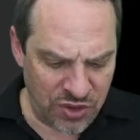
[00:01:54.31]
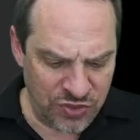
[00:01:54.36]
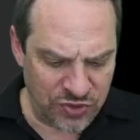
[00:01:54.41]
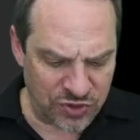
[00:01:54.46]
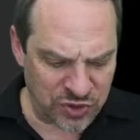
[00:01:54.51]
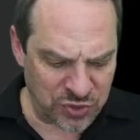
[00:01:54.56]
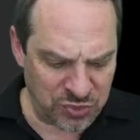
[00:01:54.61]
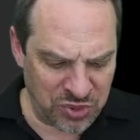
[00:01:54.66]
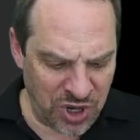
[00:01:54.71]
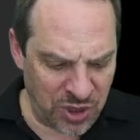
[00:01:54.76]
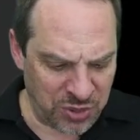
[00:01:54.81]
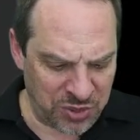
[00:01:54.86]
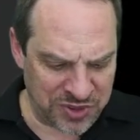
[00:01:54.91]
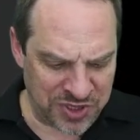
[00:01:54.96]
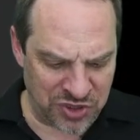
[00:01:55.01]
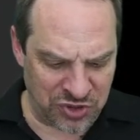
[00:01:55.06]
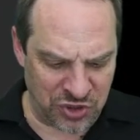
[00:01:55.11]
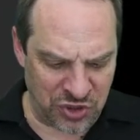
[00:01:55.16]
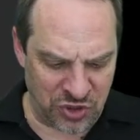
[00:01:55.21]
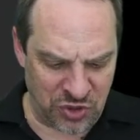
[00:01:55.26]
There's
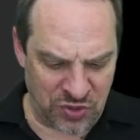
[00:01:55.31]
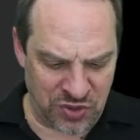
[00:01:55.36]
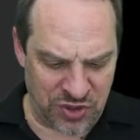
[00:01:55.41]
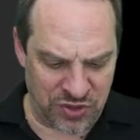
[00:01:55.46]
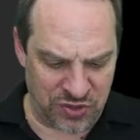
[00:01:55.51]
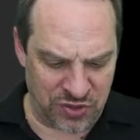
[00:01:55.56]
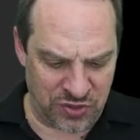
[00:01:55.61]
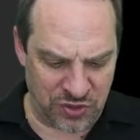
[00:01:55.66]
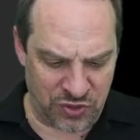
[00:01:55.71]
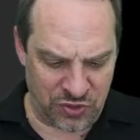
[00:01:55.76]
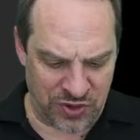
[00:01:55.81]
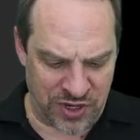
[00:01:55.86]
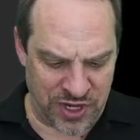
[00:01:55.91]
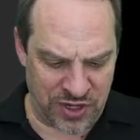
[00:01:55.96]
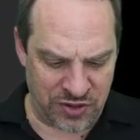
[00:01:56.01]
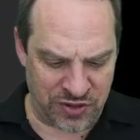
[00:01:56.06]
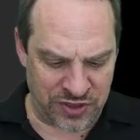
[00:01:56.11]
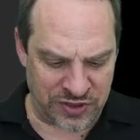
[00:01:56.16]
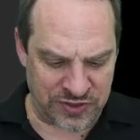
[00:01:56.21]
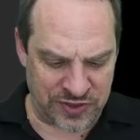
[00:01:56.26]
probably no uh,
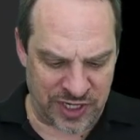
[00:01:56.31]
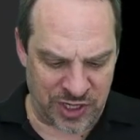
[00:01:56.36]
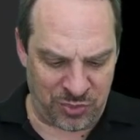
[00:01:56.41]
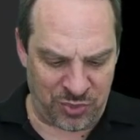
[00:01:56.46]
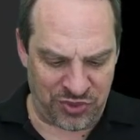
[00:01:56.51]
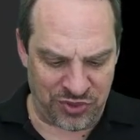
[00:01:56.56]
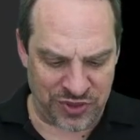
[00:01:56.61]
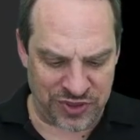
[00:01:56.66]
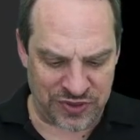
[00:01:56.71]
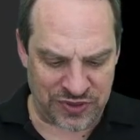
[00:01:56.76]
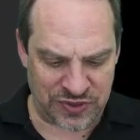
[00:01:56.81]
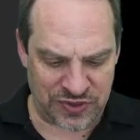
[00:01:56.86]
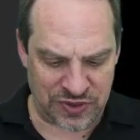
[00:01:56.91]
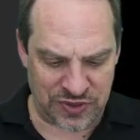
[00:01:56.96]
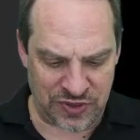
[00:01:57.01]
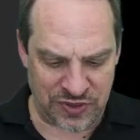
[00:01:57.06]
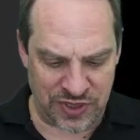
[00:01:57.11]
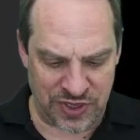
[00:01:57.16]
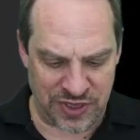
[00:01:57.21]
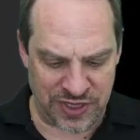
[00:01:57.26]
greater example this
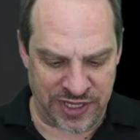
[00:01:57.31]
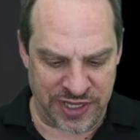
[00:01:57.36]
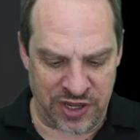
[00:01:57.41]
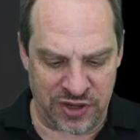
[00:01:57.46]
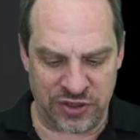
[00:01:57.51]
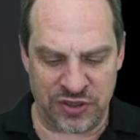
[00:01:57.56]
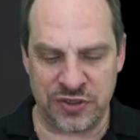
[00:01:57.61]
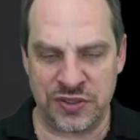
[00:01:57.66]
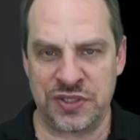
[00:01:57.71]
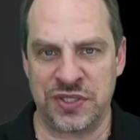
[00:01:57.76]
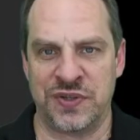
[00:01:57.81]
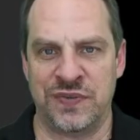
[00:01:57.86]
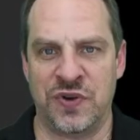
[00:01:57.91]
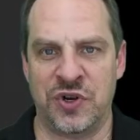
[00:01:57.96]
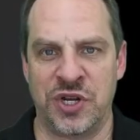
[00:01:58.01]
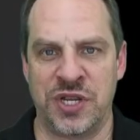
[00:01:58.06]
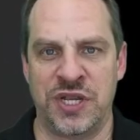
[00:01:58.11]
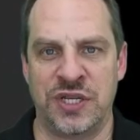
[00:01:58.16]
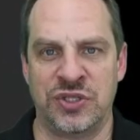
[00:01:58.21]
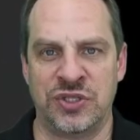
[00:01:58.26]
than the calculus of
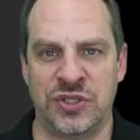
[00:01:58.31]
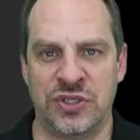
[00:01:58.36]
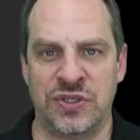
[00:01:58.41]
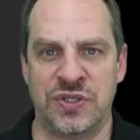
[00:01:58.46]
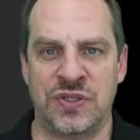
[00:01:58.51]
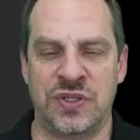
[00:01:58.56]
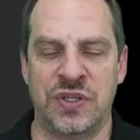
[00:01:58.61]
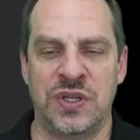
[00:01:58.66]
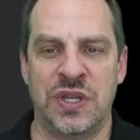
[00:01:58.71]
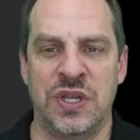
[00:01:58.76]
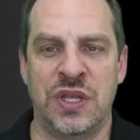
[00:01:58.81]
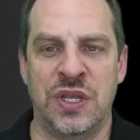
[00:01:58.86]
variations.